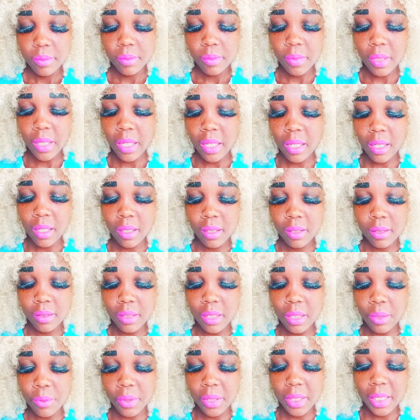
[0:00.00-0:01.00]
Yeah,
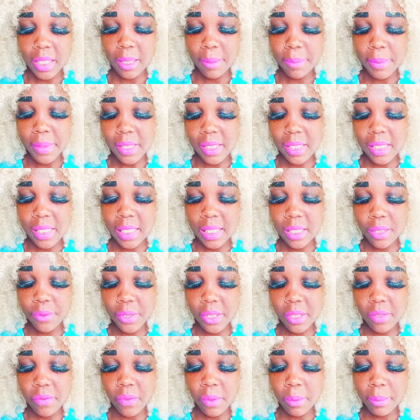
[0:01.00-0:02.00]
they were keeping
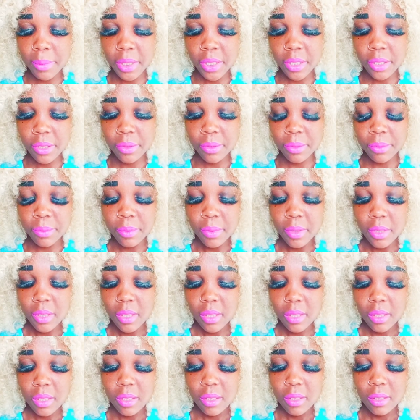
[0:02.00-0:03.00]
secrets from you.
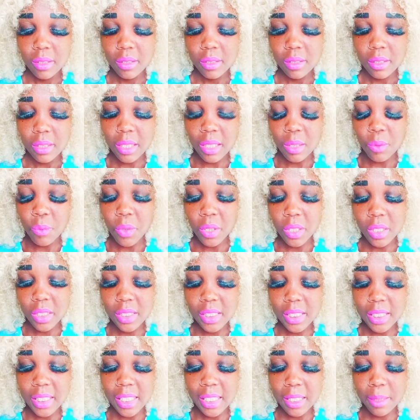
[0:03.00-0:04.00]
They wanted
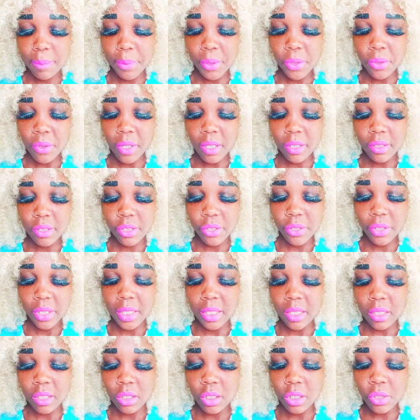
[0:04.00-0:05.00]
to keep you under
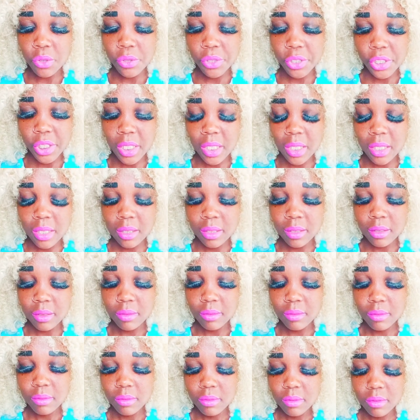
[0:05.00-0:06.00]
an illusion.
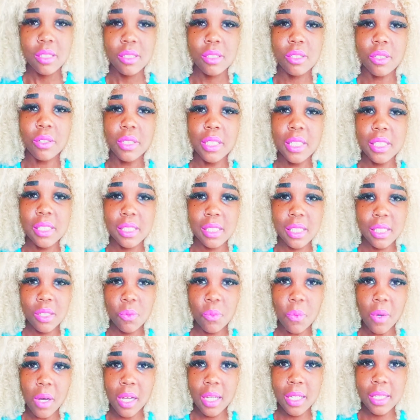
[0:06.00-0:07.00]
So let's see,
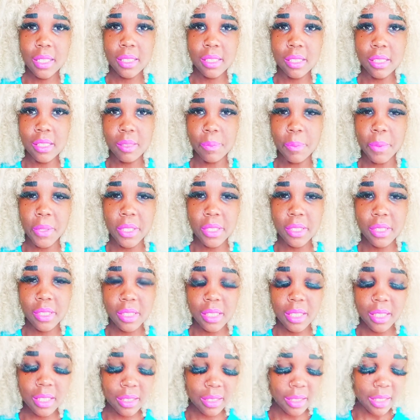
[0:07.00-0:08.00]
why is this
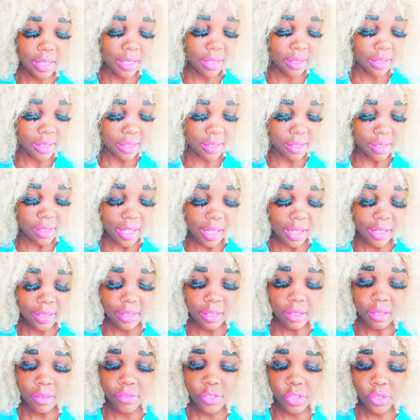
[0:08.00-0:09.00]
person in this
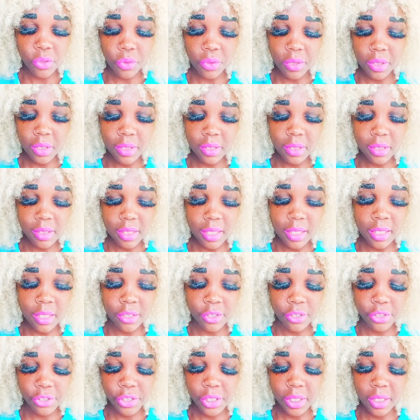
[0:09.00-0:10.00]
Nine of Swords
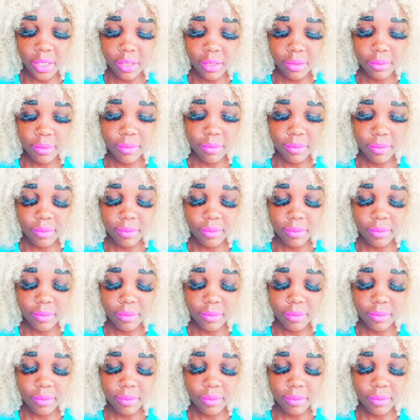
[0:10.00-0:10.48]
energy?